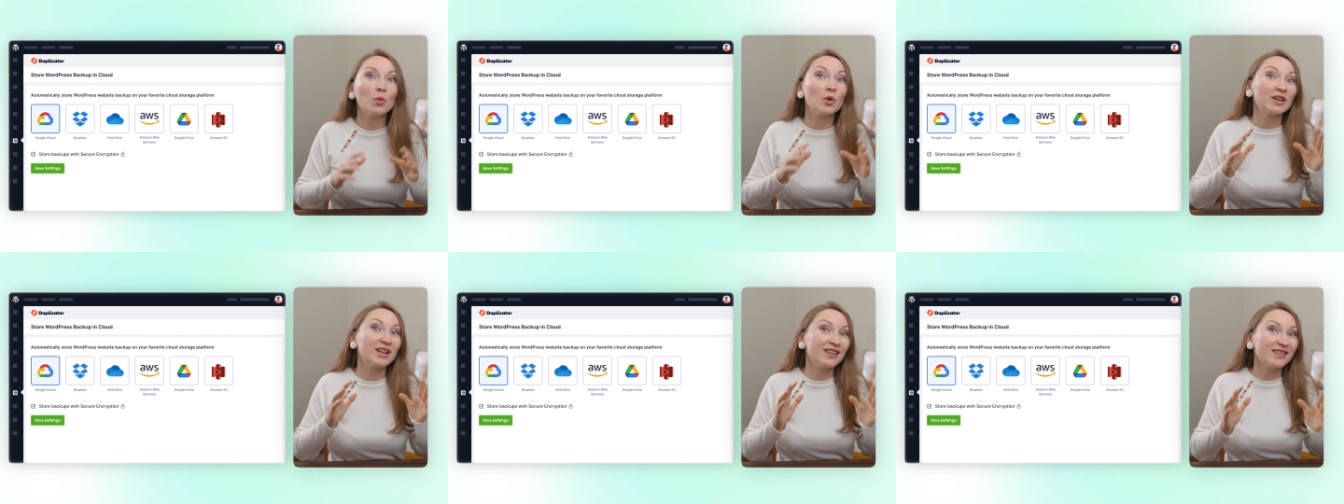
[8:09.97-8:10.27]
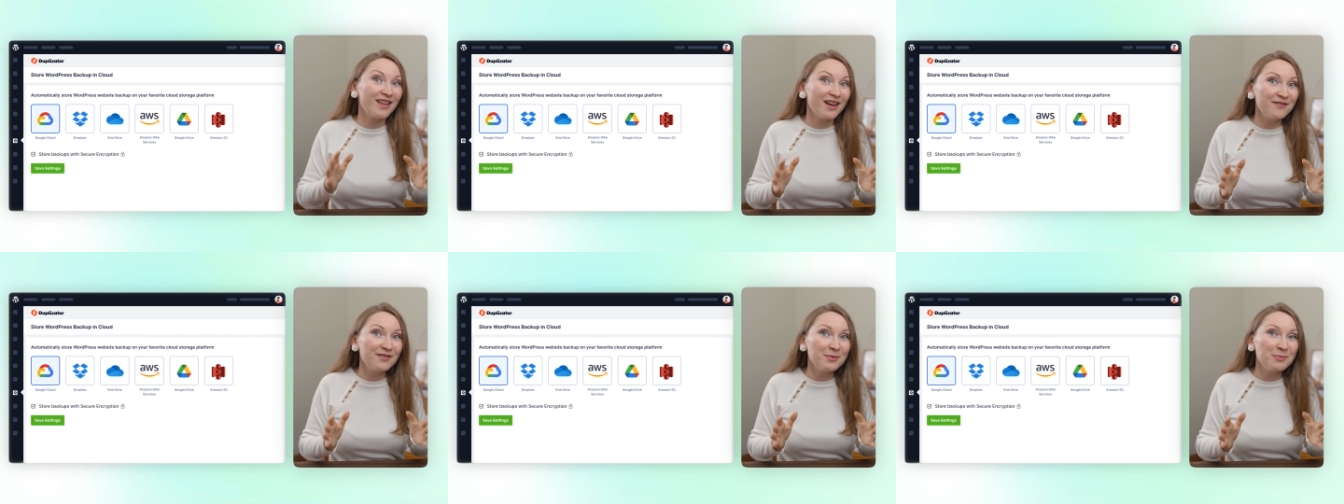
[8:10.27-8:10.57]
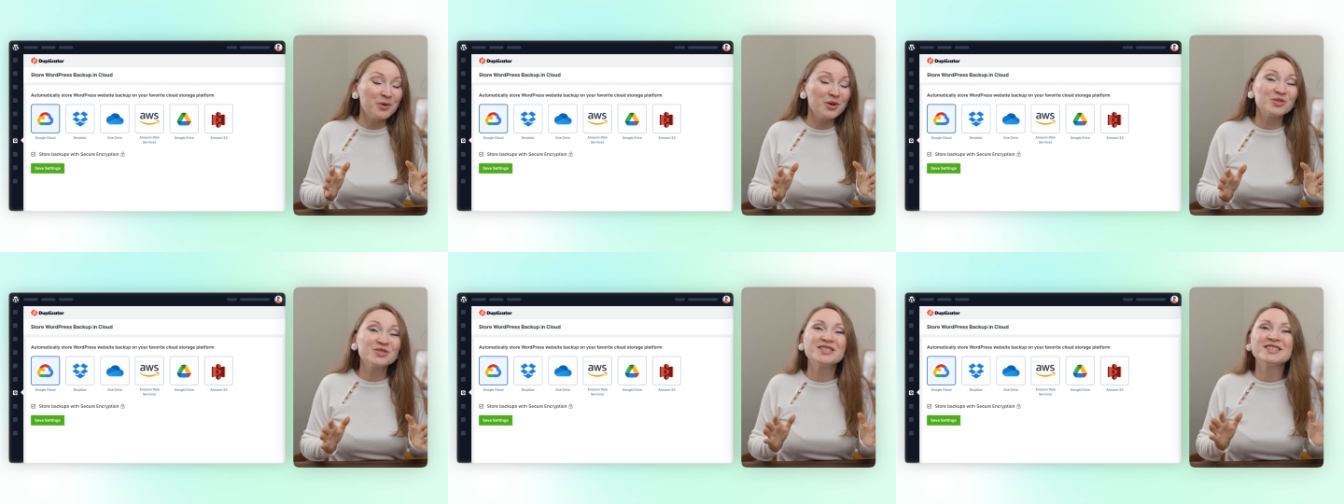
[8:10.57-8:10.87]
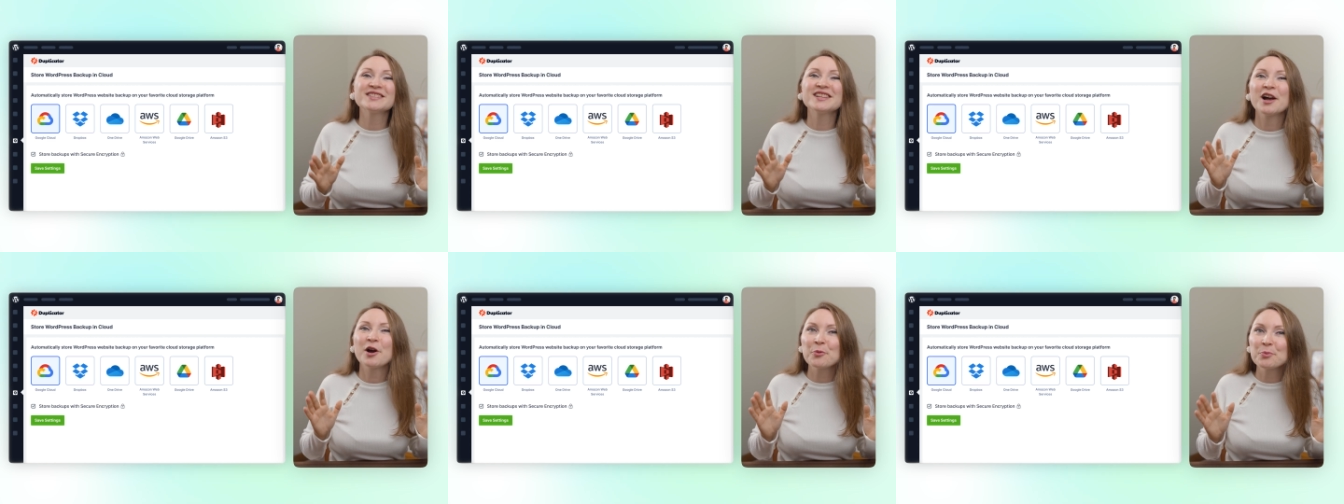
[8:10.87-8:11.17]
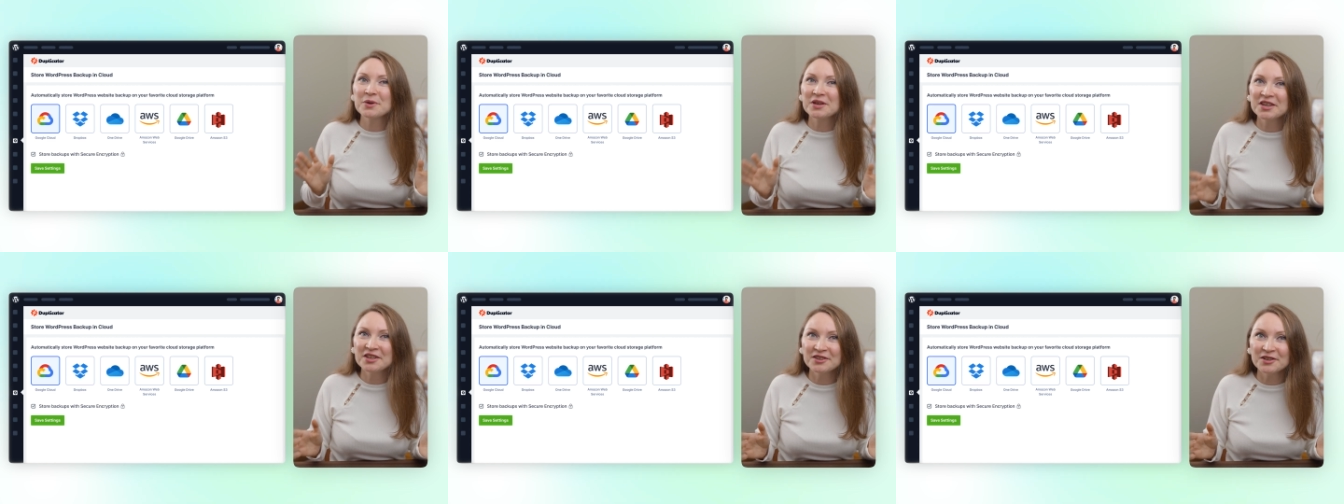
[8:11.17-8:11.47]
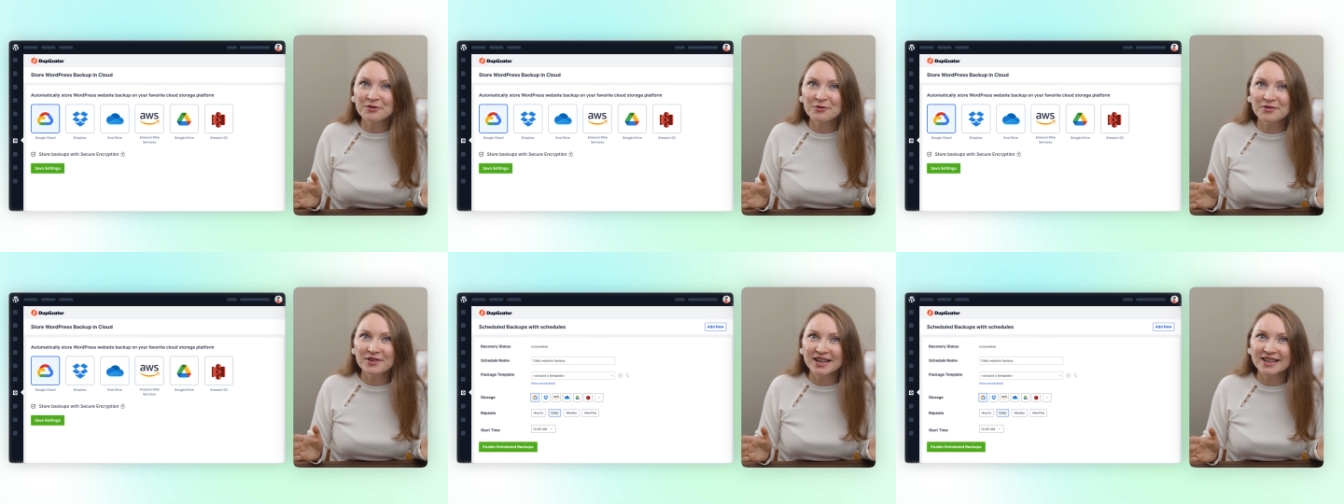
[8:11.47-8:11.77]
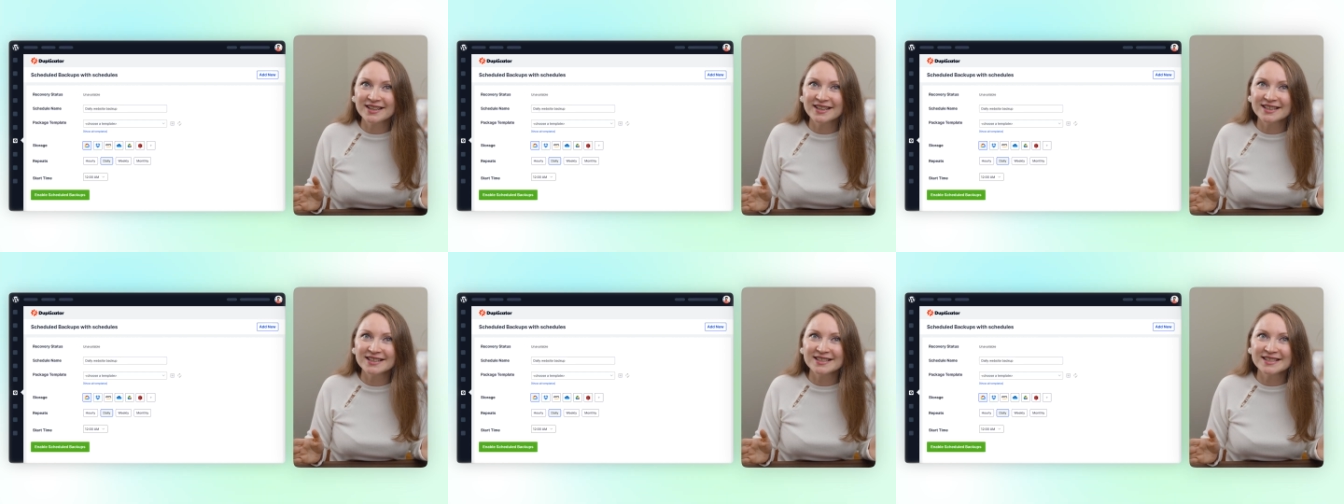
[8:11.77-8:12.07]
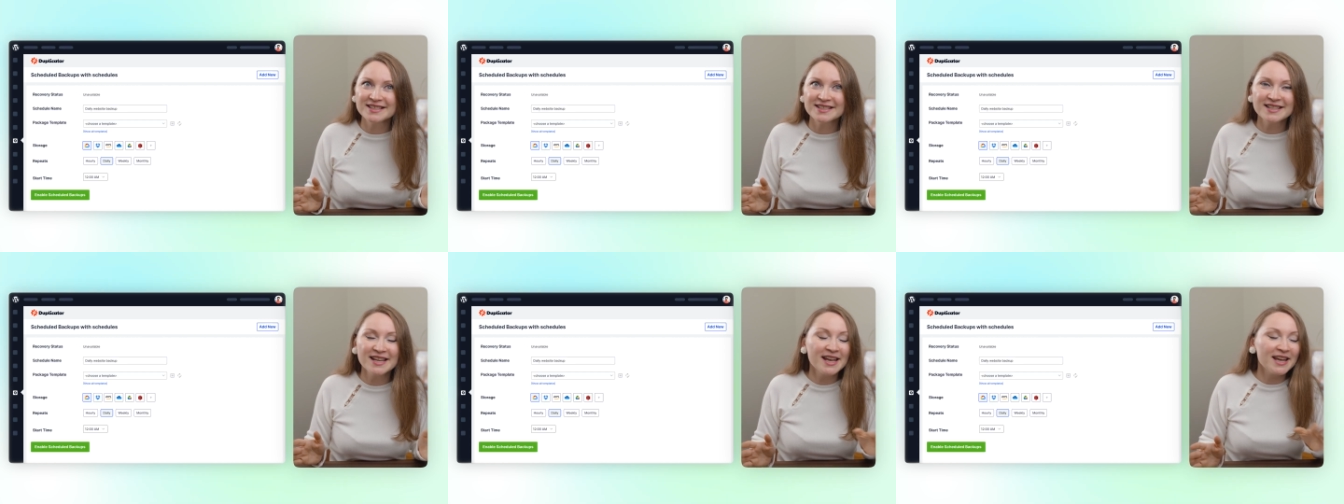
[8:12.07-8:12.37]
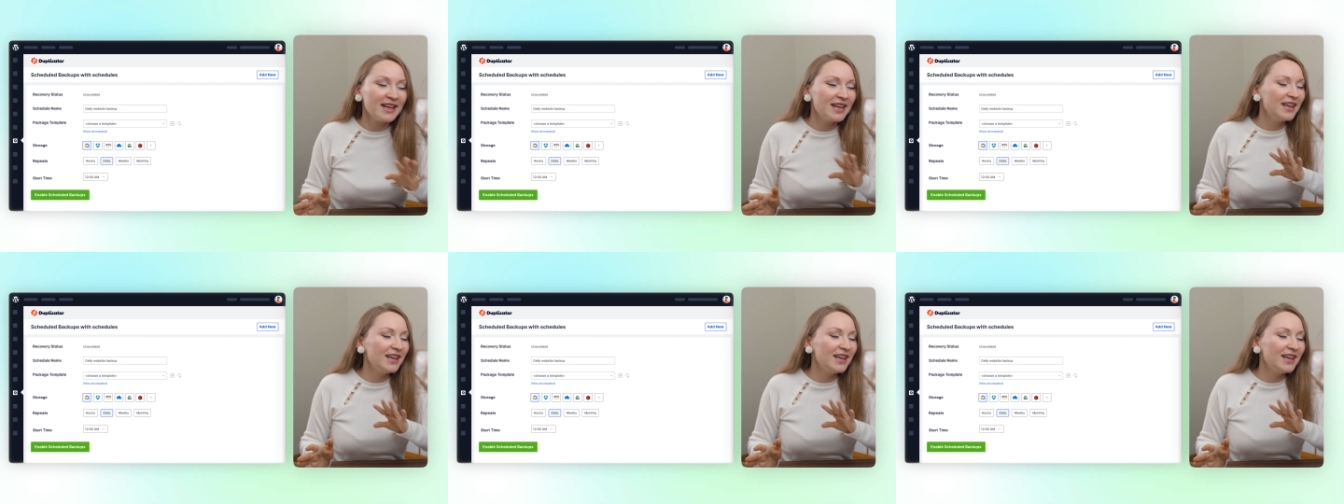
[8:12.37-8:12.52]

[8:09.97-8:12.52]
What I love the most is how beginner friendly it is.